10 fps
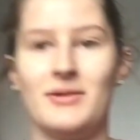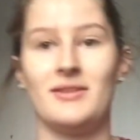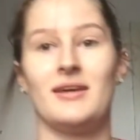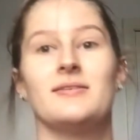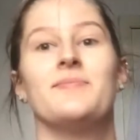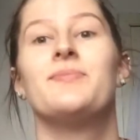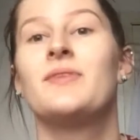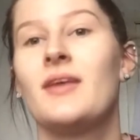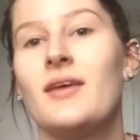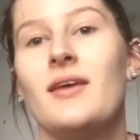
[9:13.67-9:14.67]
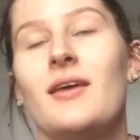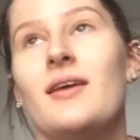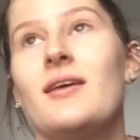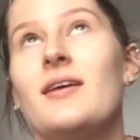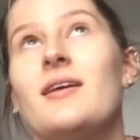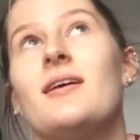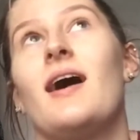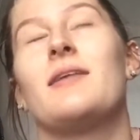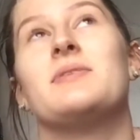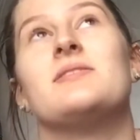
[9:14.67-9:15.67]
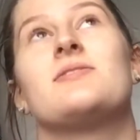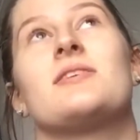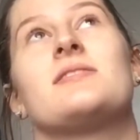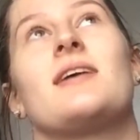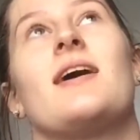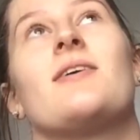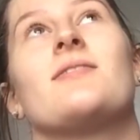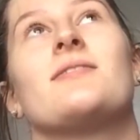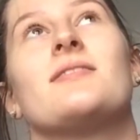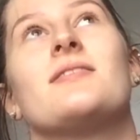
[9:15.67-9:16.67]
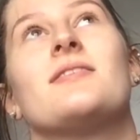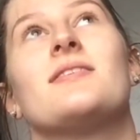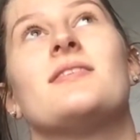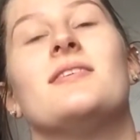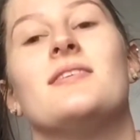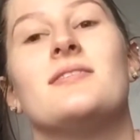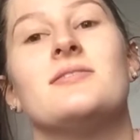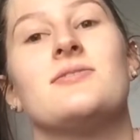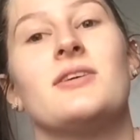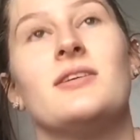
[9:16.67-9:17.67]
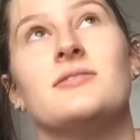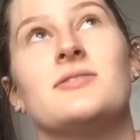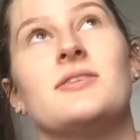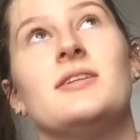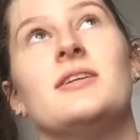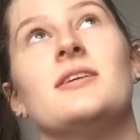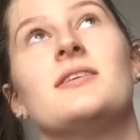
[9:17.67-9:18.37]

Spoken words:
then I've been stressed out, and this rain is really...